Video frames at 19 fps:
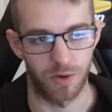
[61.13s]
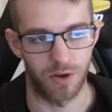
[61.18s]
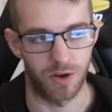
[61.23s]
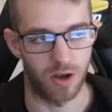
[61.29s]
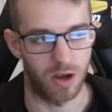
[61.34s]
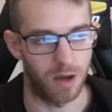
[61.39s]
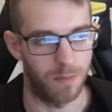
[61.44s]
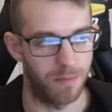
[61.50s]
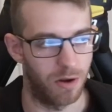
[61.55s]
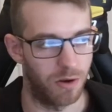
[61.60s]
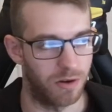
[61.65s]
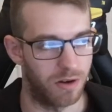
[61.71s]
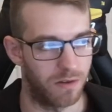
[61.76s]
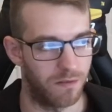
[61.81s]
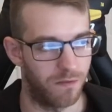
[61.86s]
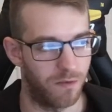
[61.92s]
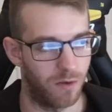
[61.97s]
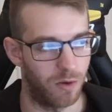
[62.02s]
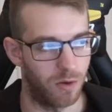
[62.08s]
not
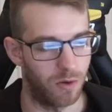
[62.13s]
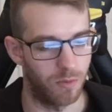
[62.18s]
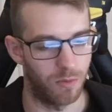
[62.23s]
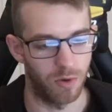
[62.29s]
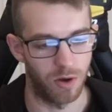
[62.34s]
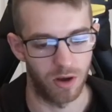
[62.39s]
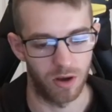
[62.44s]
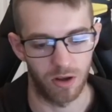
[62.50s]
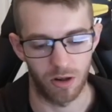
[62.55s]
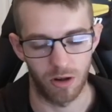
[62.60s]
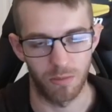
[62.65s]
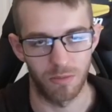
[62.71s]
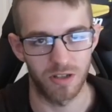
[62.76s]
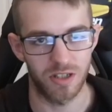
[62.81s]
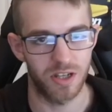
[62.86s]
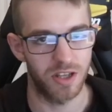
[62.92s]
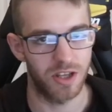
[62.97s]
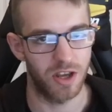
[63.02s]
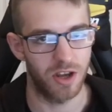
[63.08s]
uploading for, what,
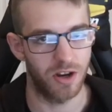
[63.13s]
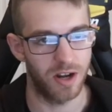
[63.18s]
almost a year